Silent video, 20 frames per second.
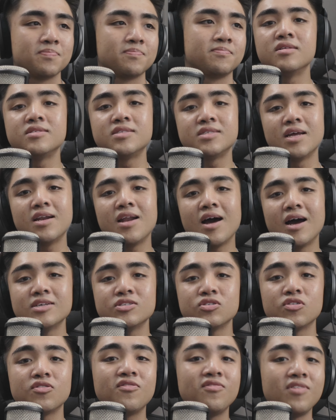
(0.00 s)
The
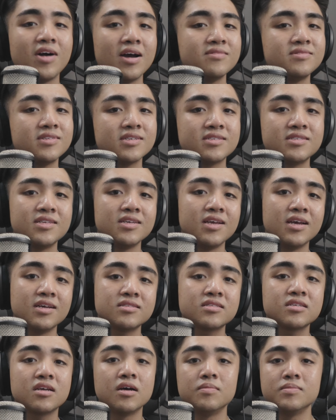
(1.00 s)
Sennheiser
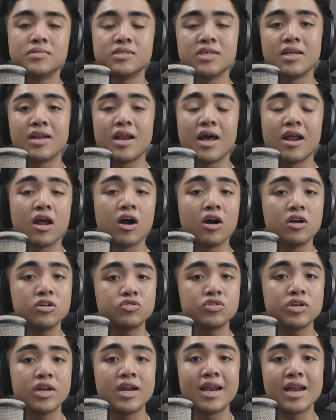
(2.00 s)
560S comes in at
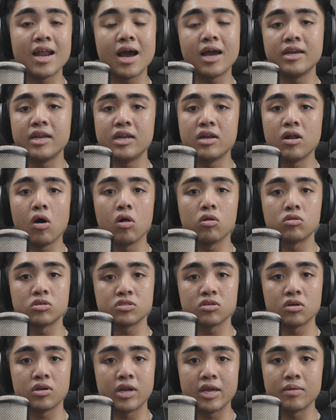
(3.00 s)

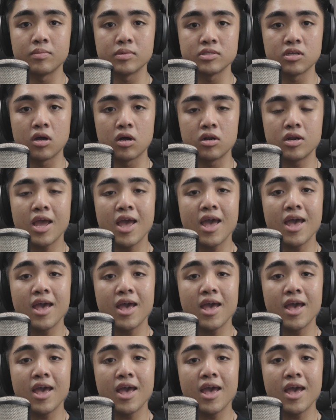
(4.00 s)
$190 on Amazon